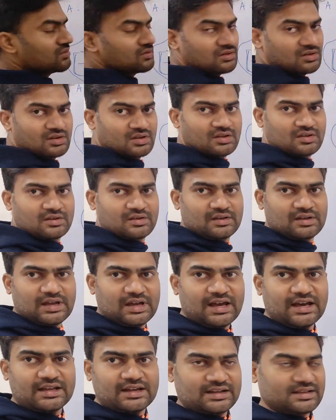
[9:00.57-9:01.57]
two
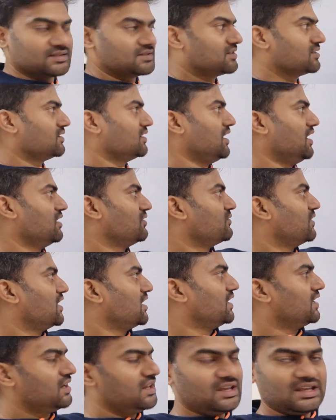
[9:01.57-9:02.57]
arrays. And
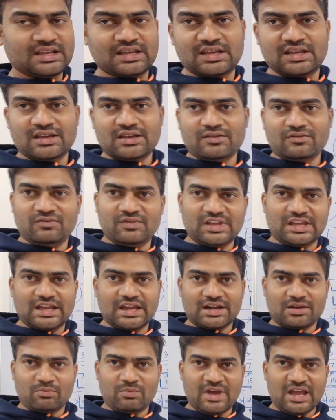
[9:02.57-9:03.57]
finally we
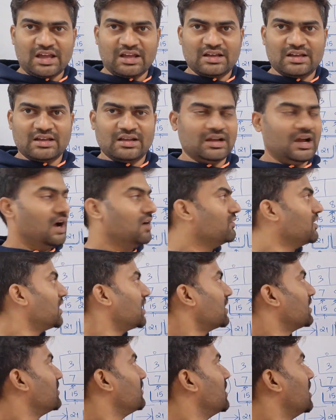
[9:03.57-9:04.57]
get back
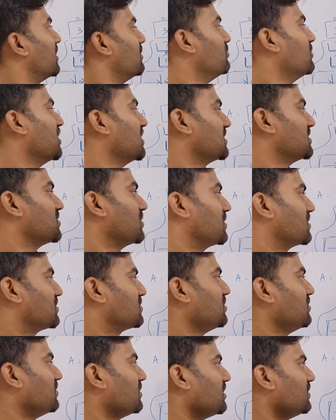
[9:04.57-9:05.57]
our merge sort.
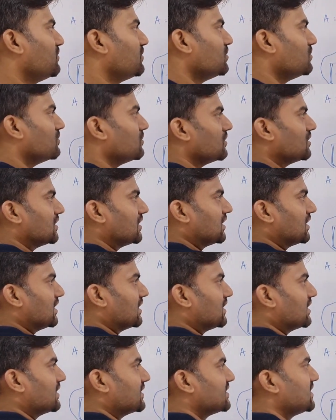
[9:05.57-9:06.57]
So if you
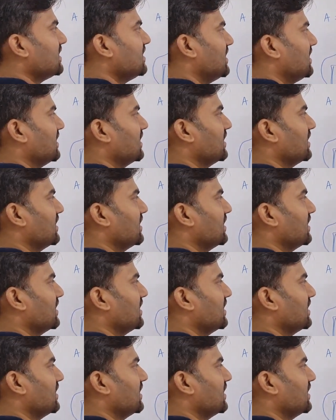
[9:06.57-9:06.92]
see